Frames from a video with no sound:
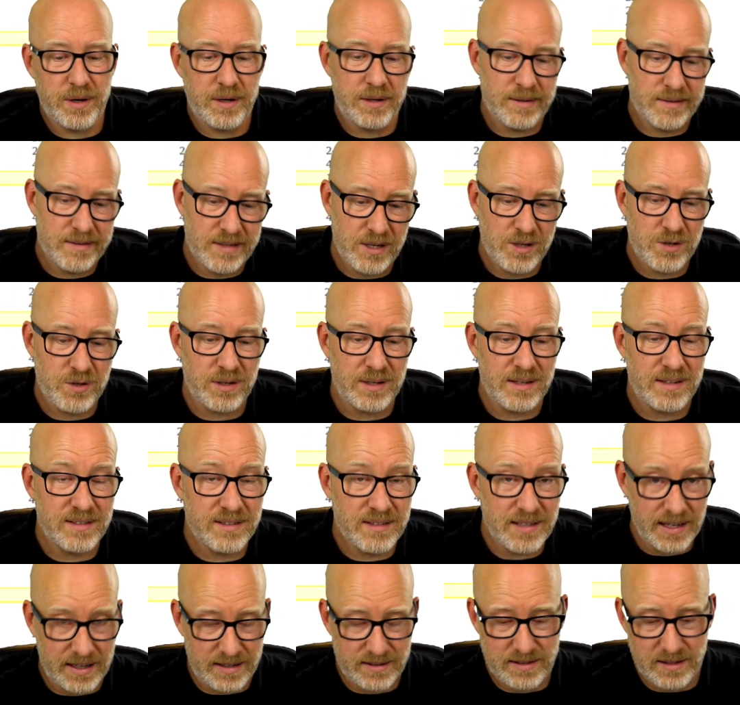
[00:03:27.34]
essentially
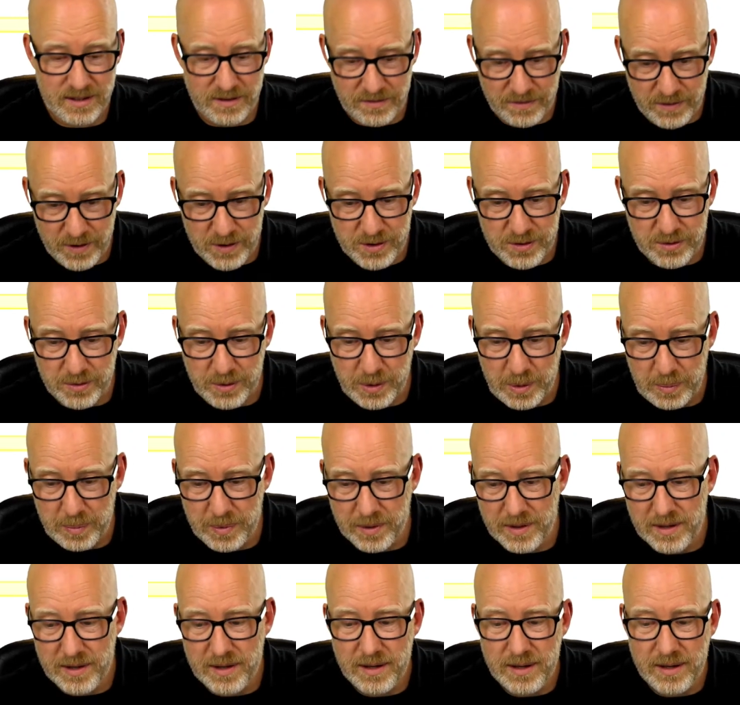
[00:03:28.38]
6 in the first group.
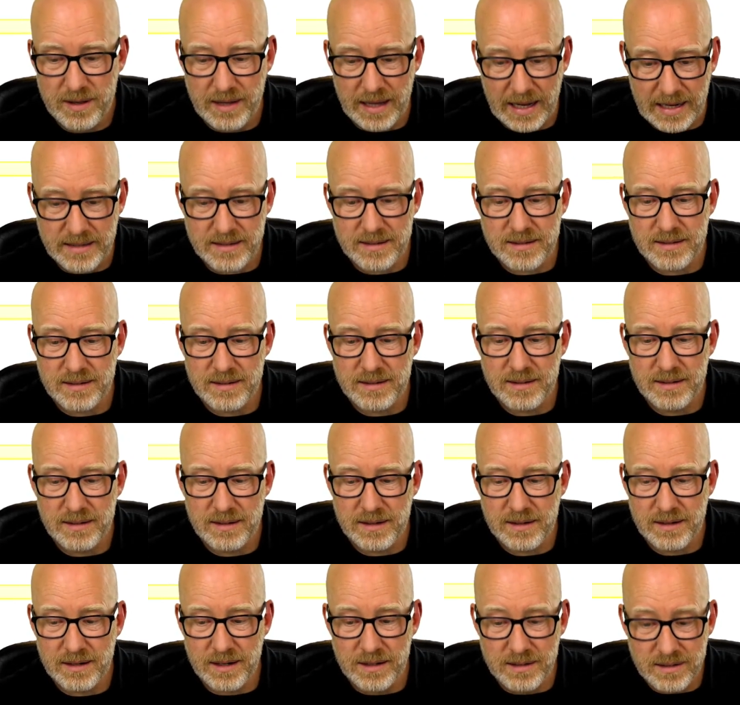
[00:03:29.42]
That's
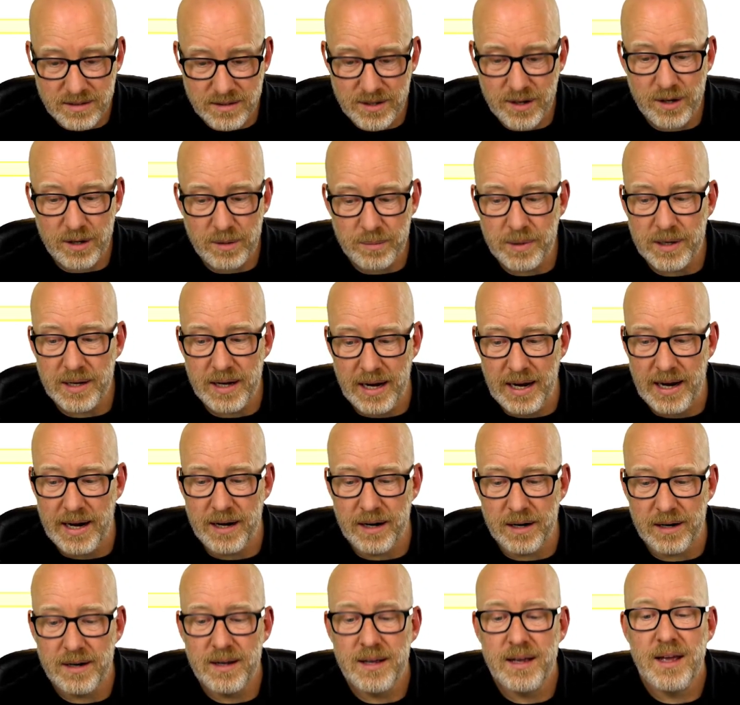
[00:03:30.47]
considerably
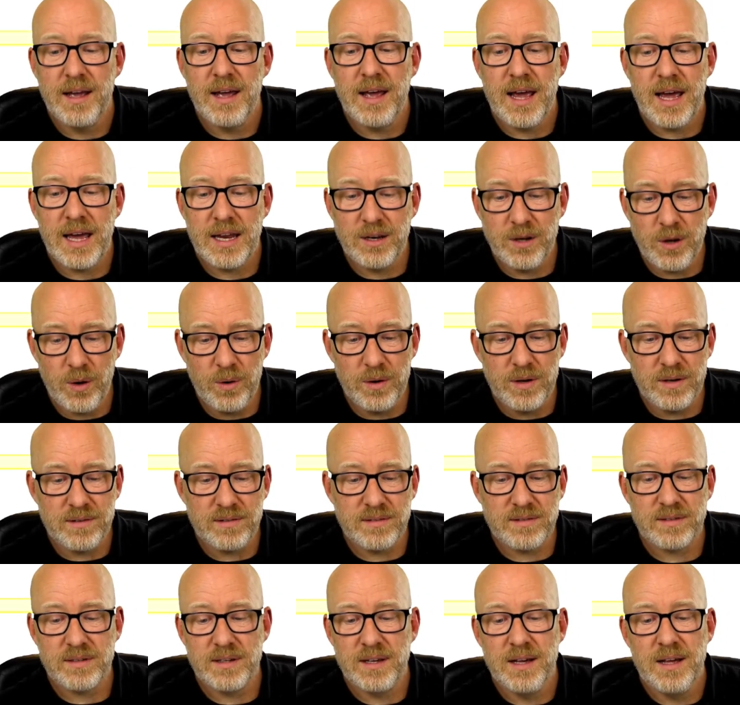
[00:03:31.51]
higher. And
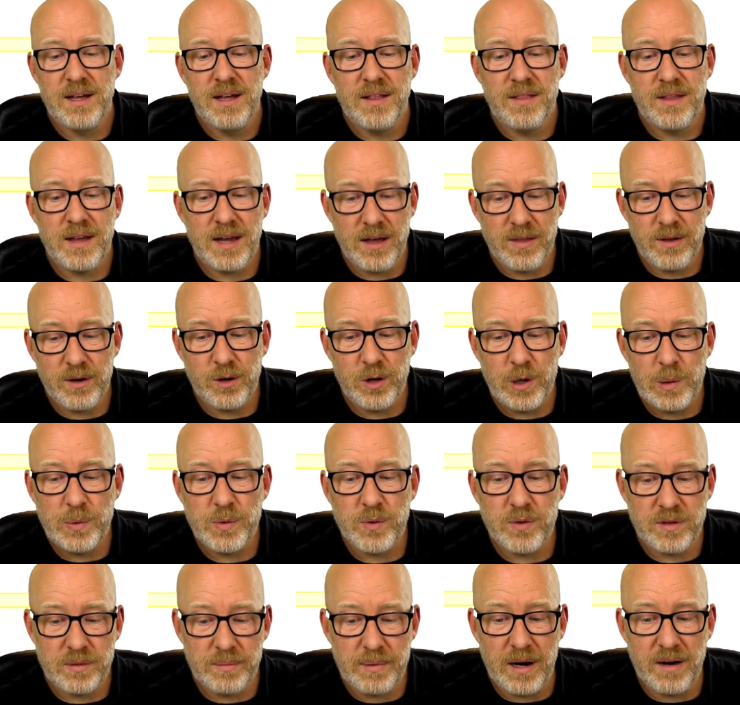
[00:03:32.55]
notice the other groups
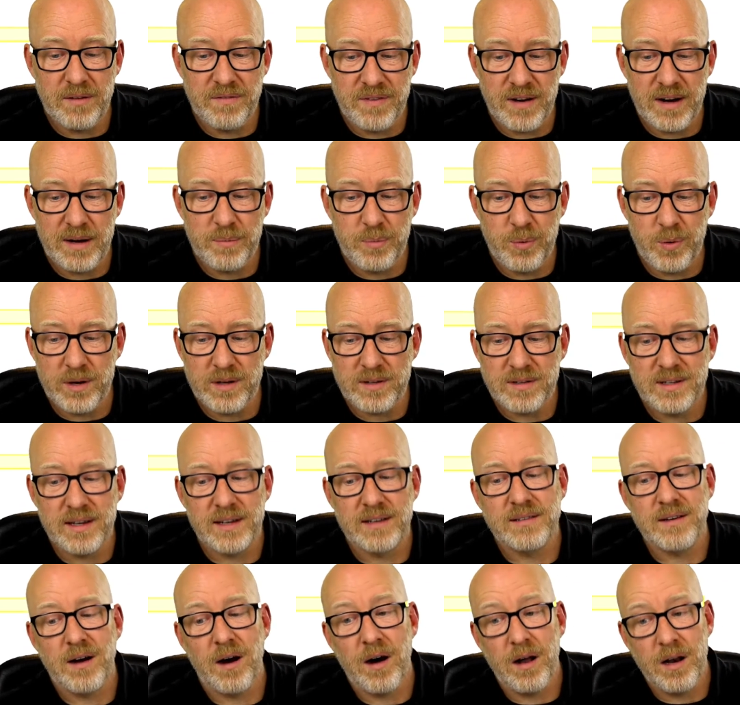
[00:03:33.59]
was about
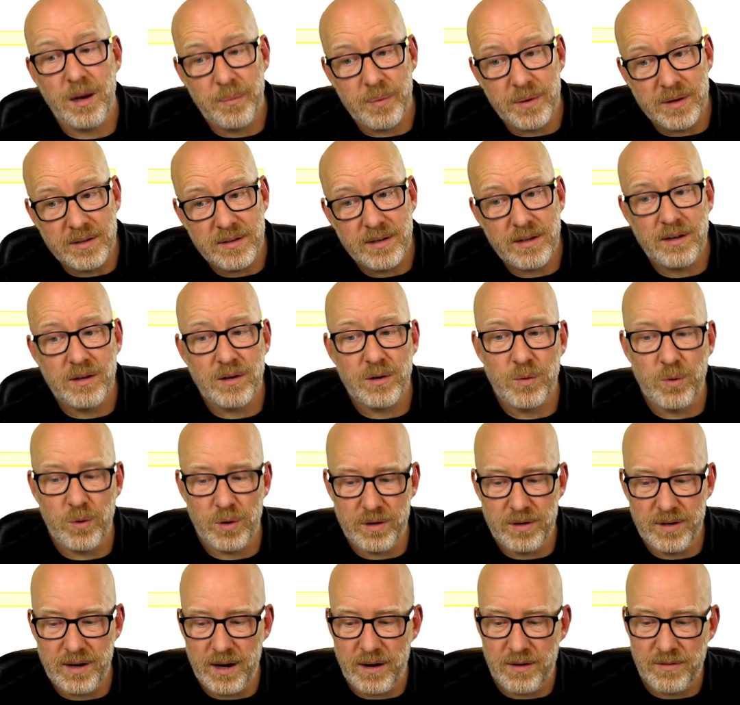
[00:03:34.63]
5.6 all up until
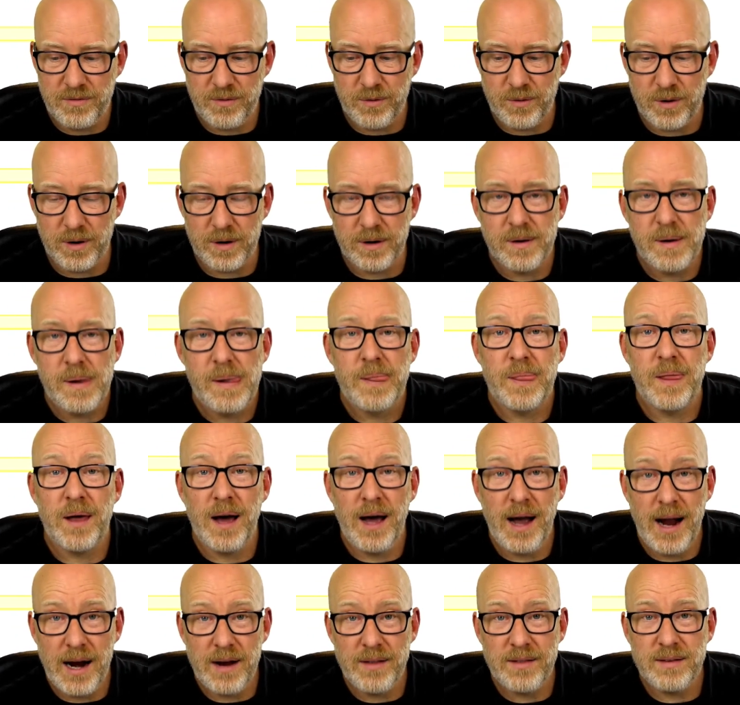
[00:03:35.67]
quartile 4. The
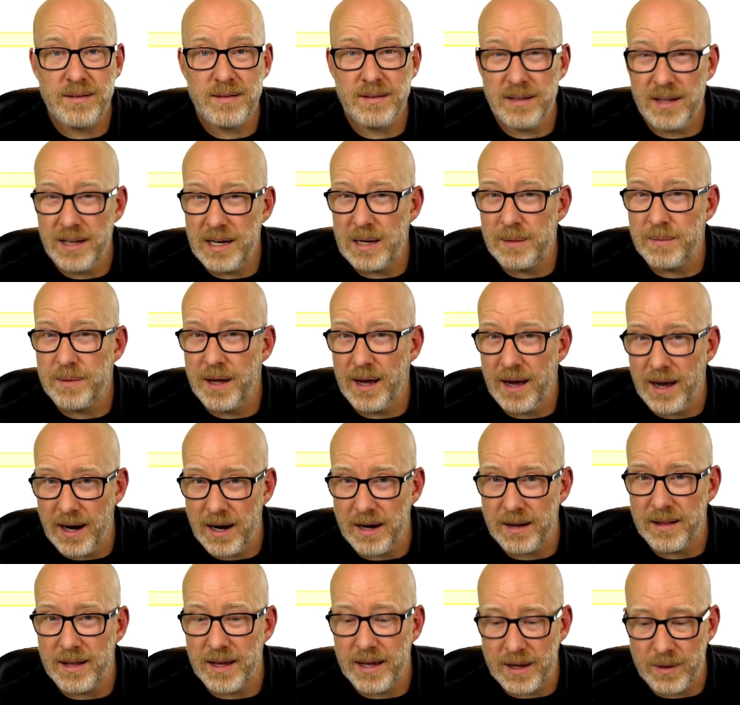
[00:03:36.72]
higher the selenium, the
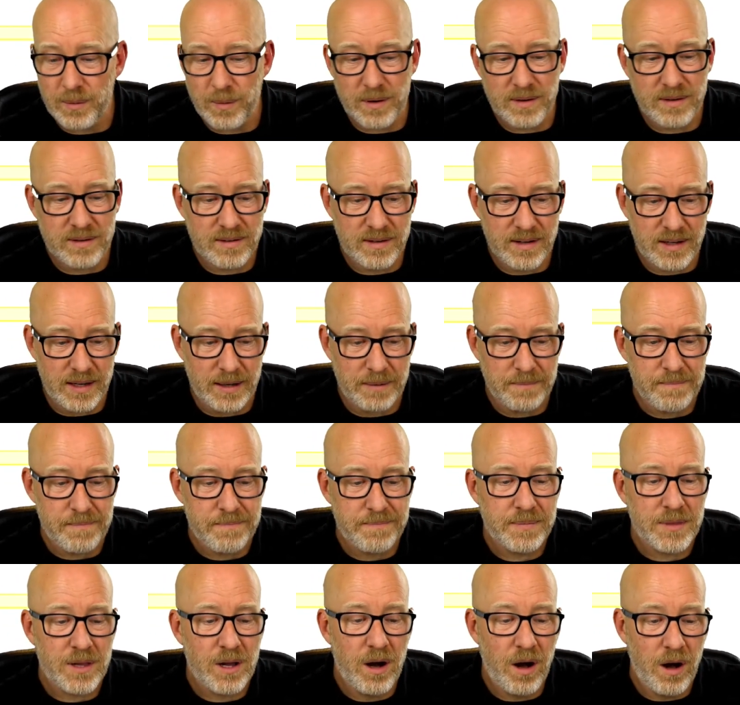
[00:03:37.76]
higher the A1C.
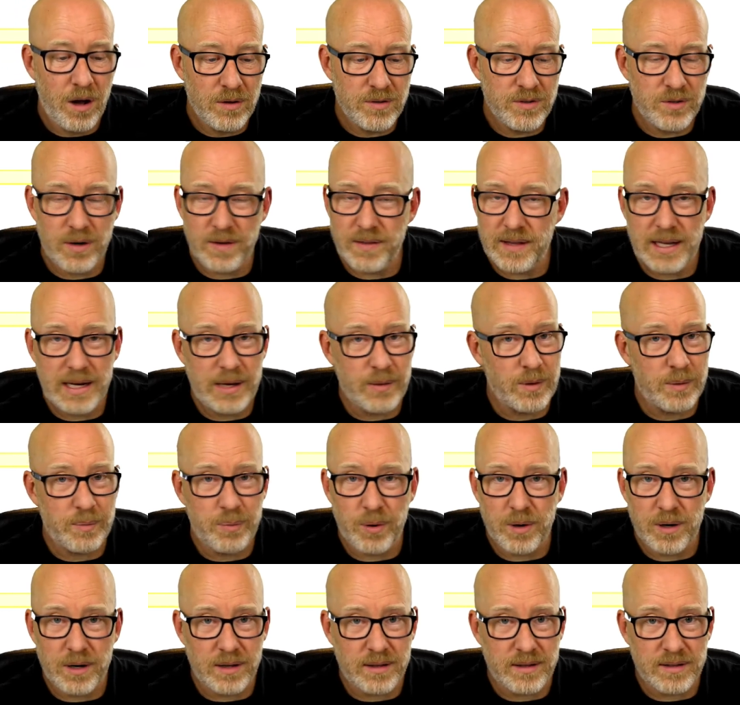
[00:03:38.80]
Also, and they didn't
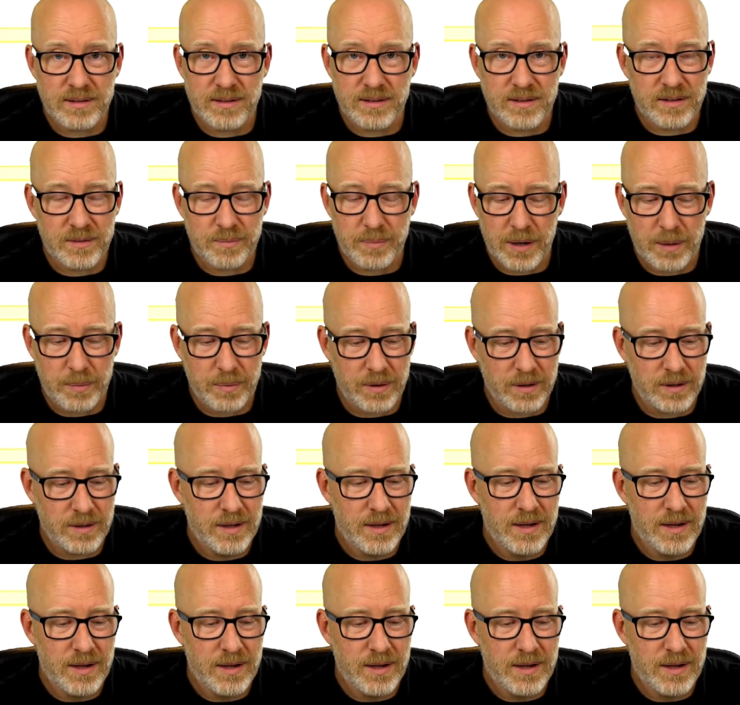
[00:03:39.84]
report on this in this paper,